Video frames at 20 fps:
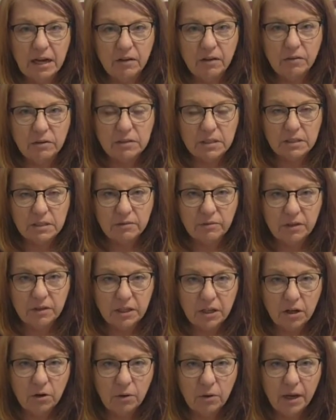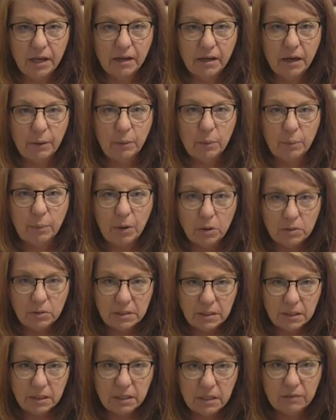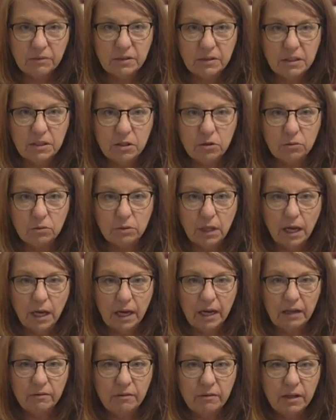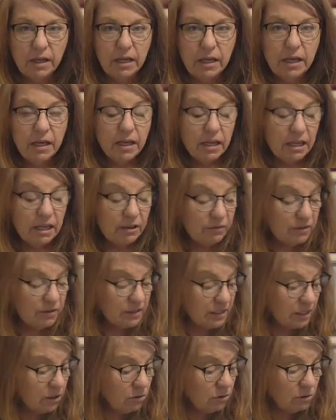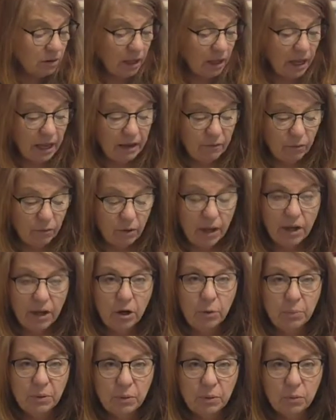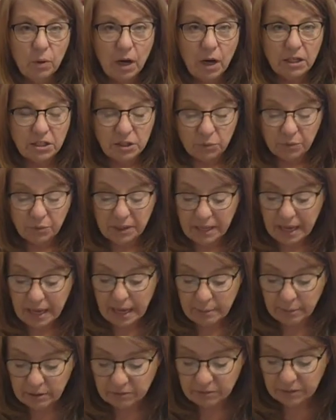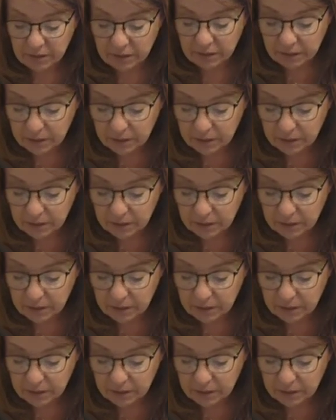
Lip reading: this as a video, and I will post it if it didn't go live. If it did go live, well, I hope you watch the recap of it,